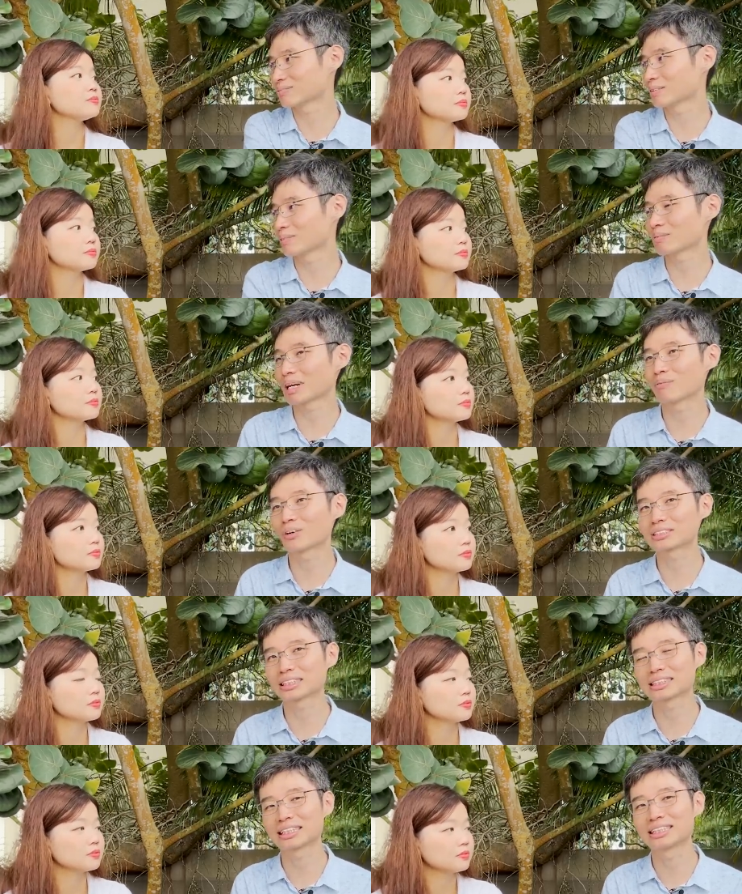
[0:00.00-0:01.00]
Speaker 1: Mm. Maybe my
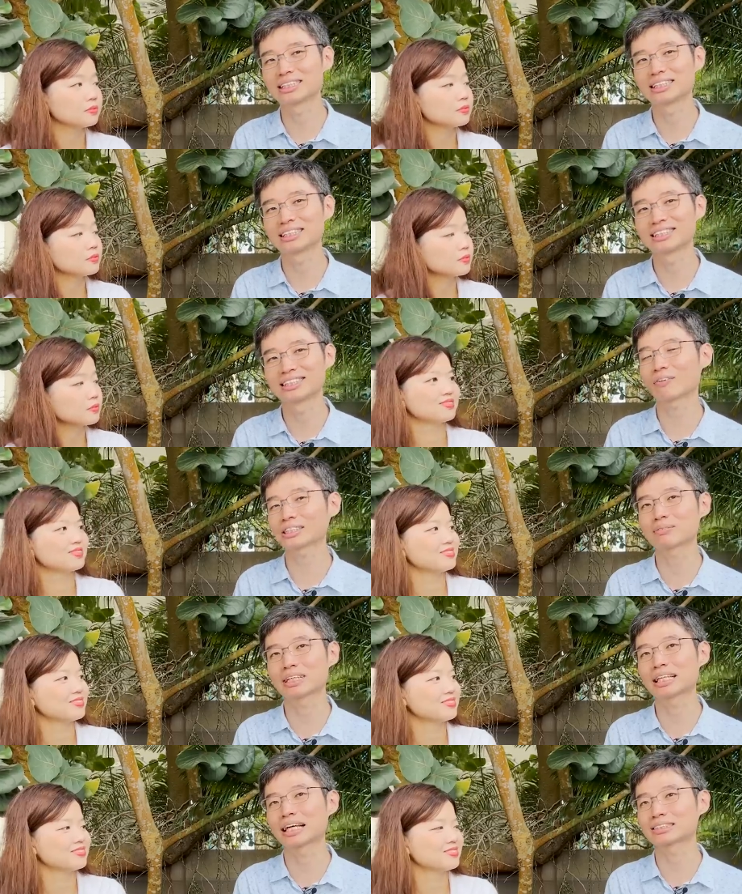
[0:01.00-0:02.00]
boss is an idiot. What's
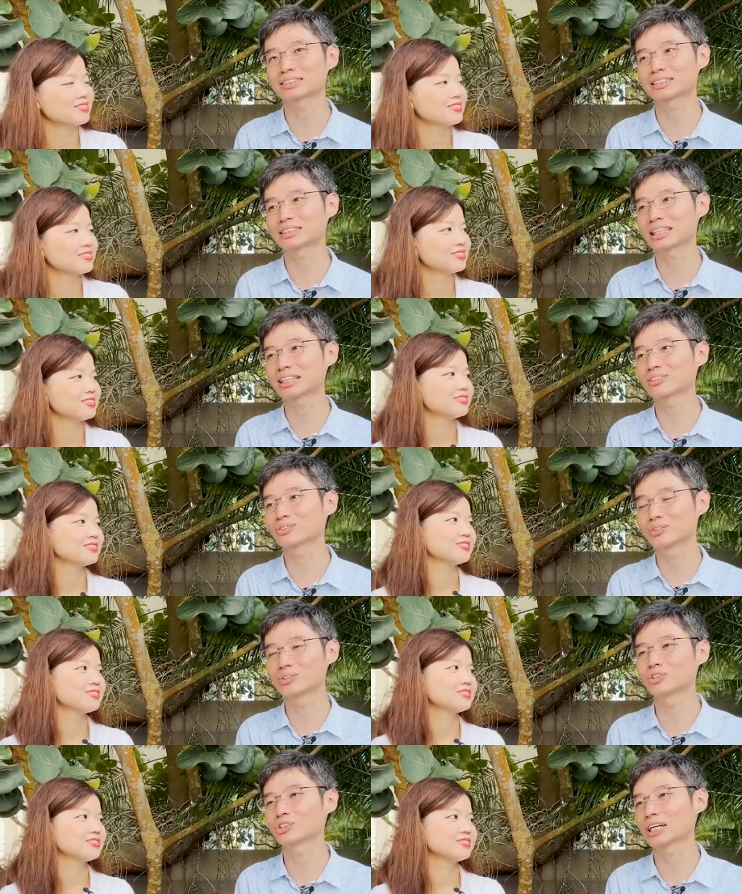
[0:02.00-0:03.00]
my next thing to
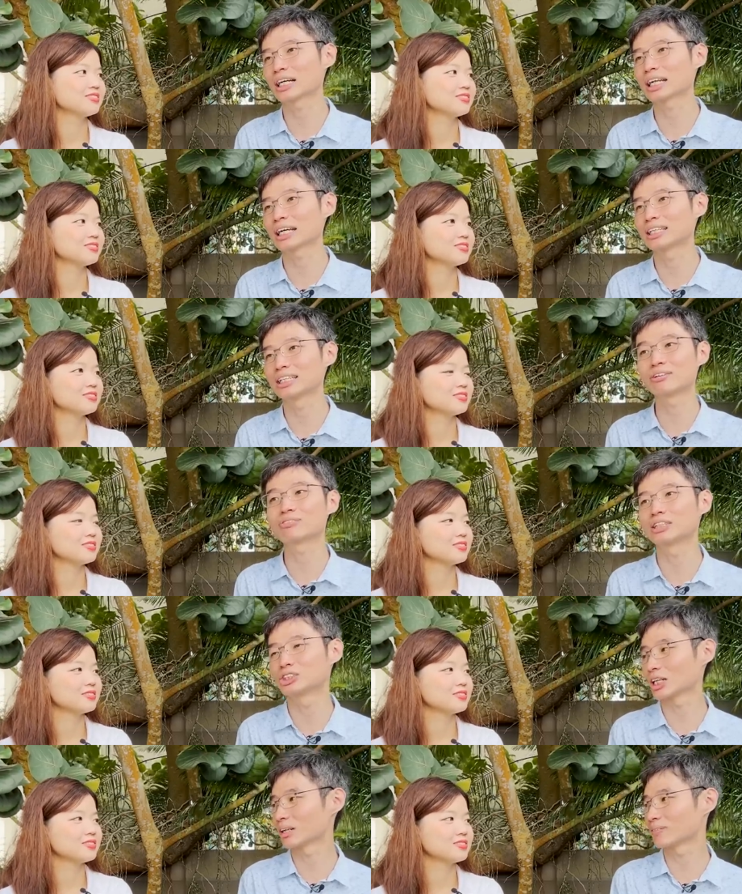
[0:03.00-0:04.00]
do? Should I like leave
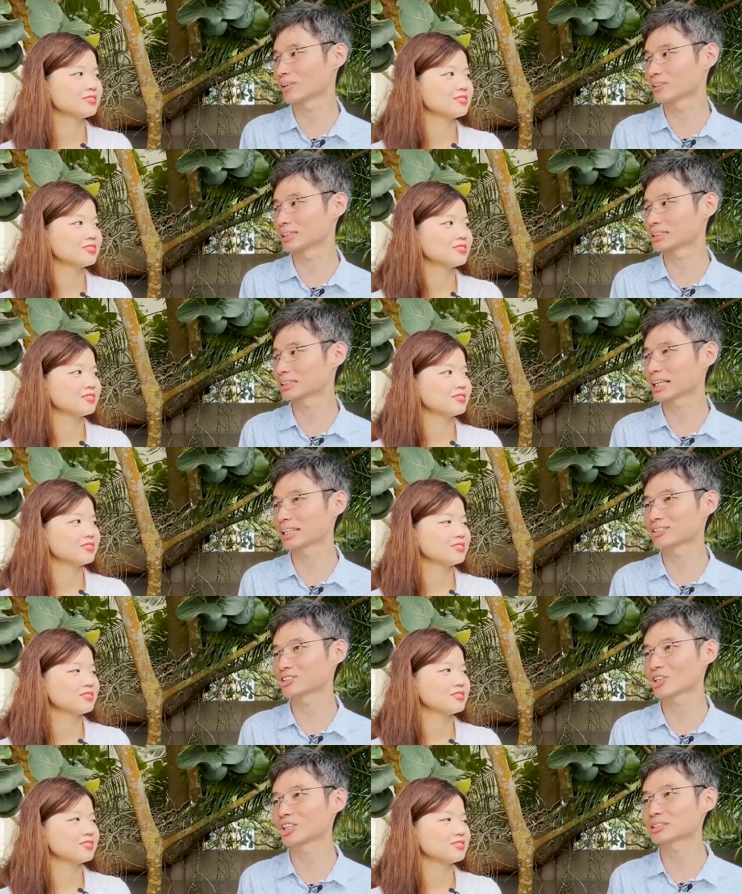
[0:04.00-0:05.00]
the job or just like
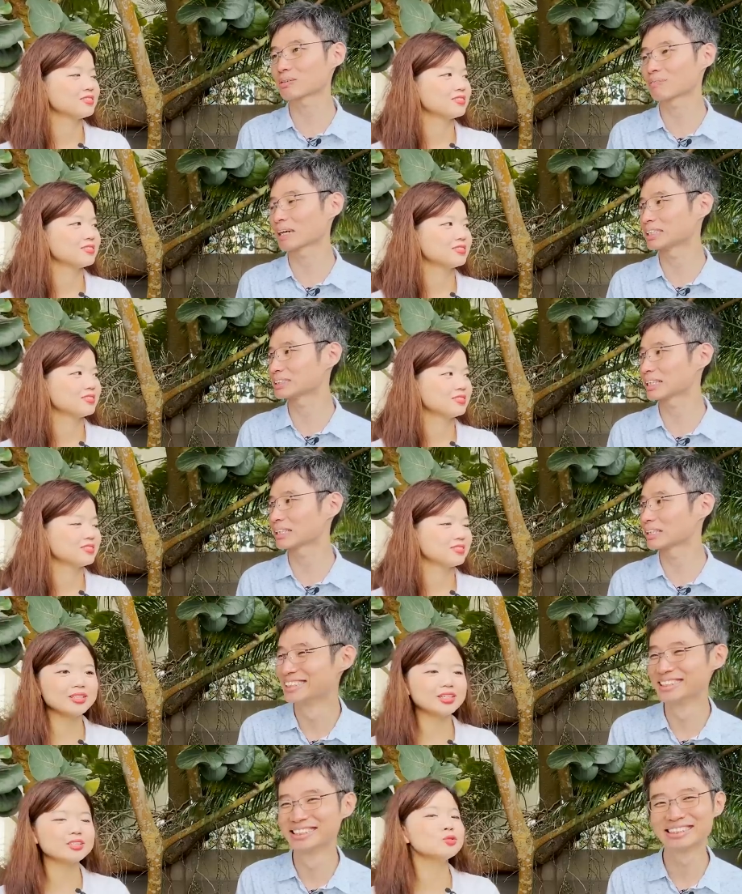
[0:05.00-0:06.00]
change my mindset?
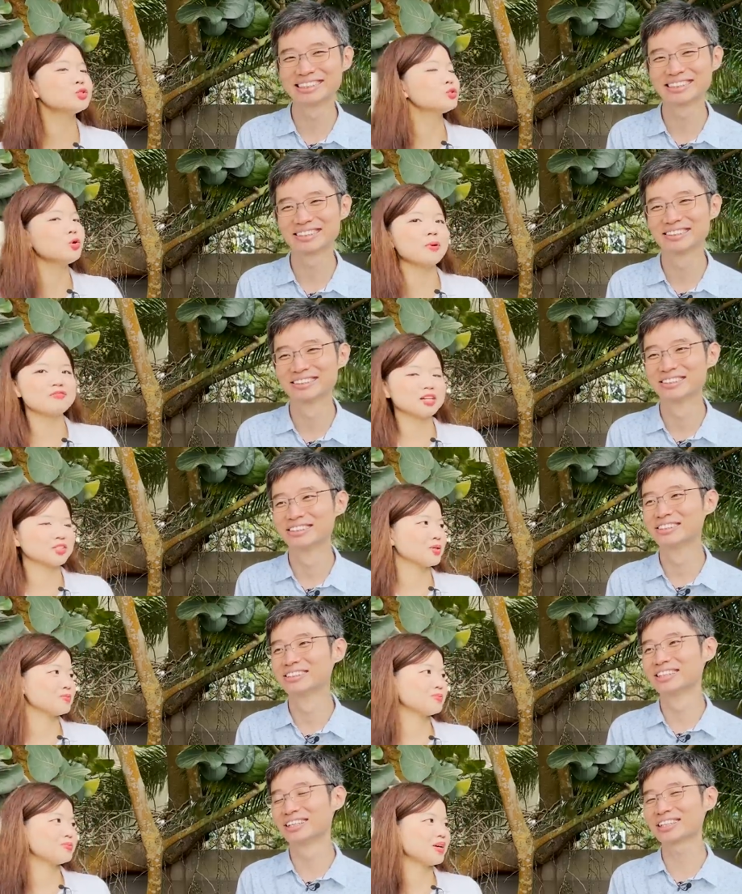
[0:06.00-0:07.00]
Speaker 2: There's no no perfect
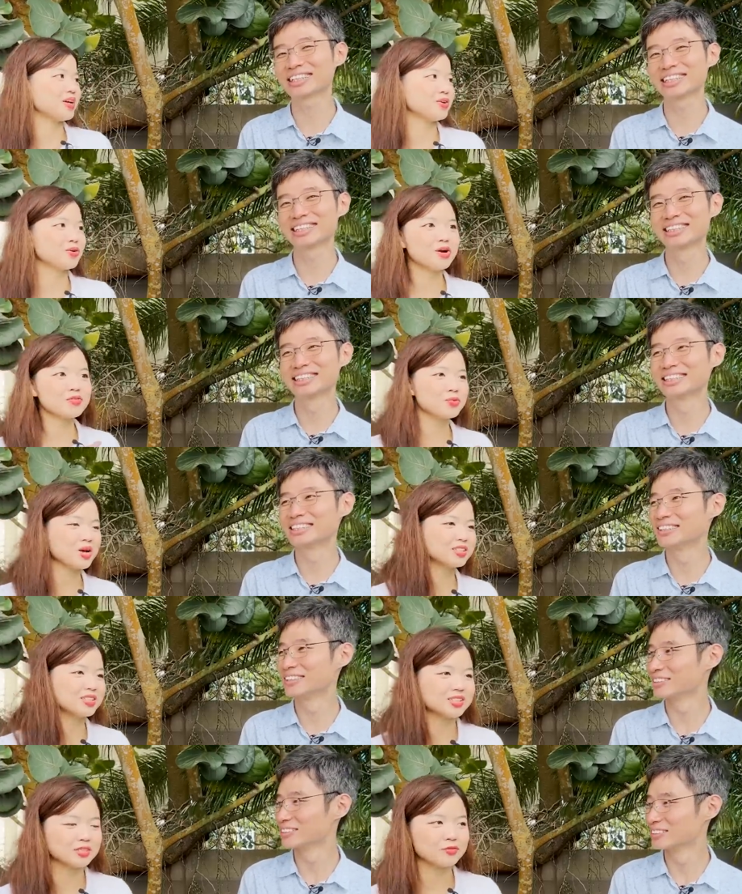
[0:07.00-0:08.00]
job, right? Okay. You go everywhere,
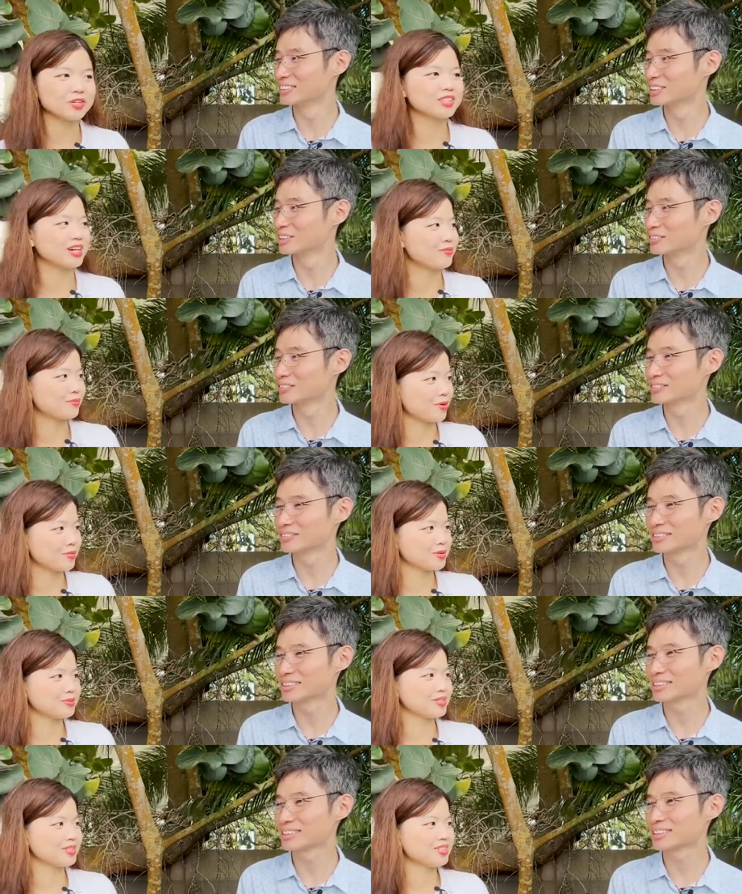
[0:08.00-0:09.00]
it's just different set of
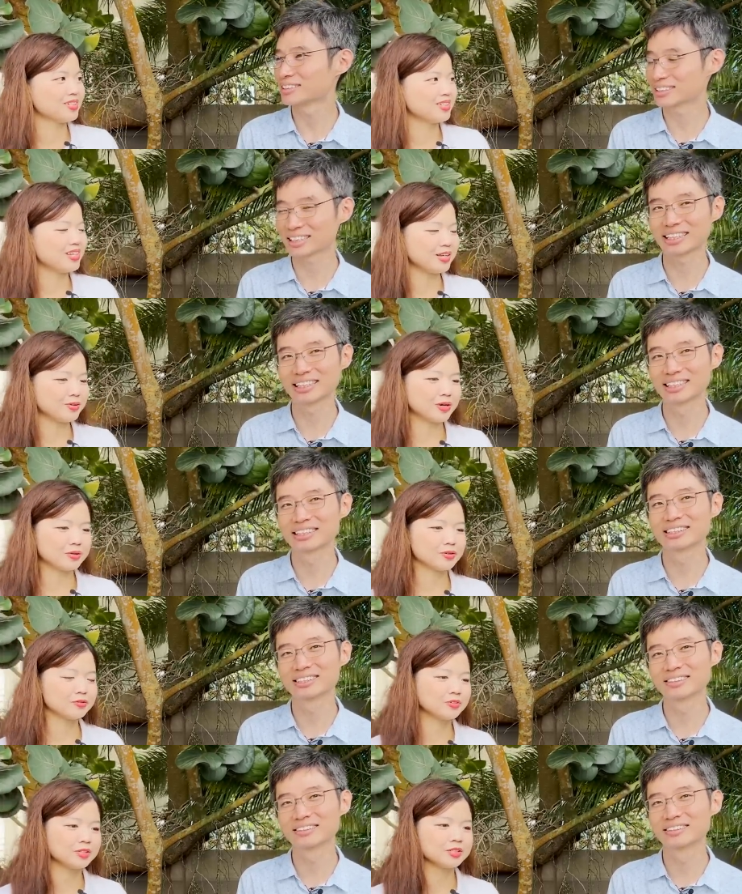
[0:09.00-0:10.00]
problems okay. that you are
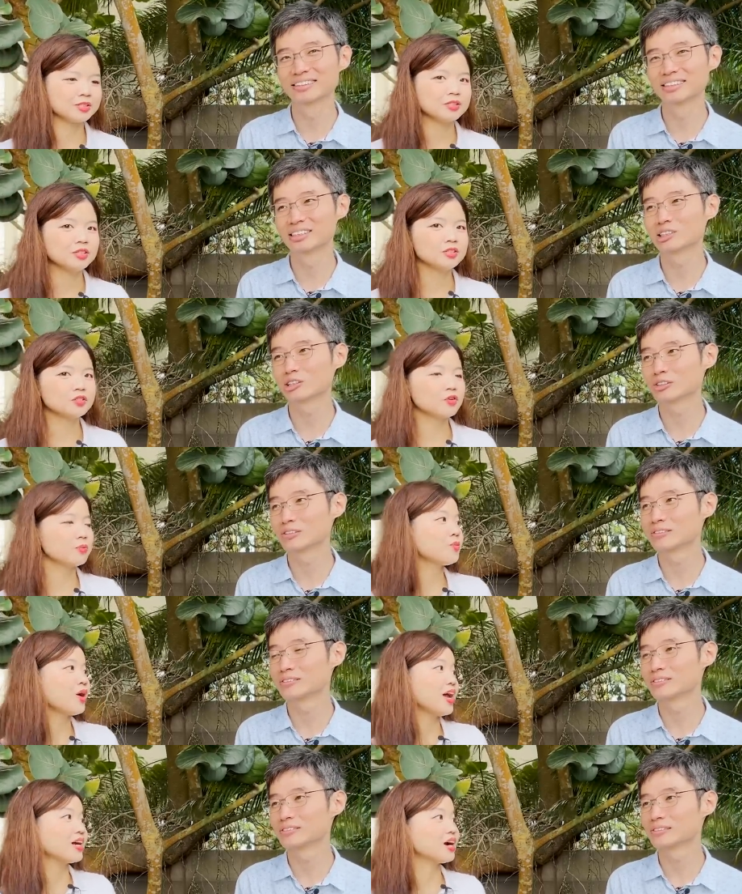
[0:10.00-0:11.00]
going to face. So for me,
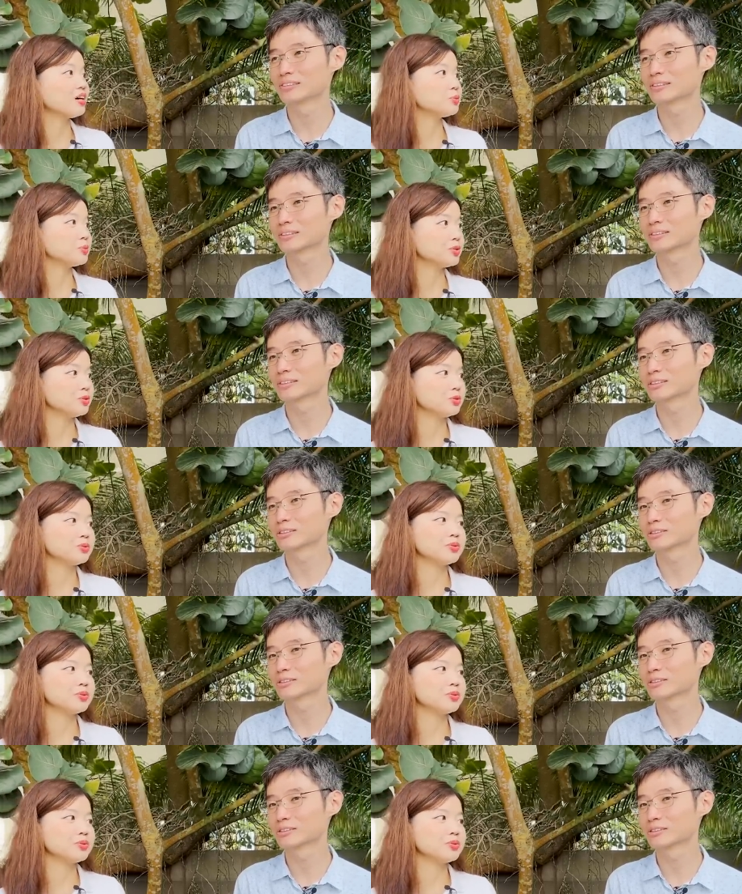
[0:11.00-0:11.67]
what I encourage people to do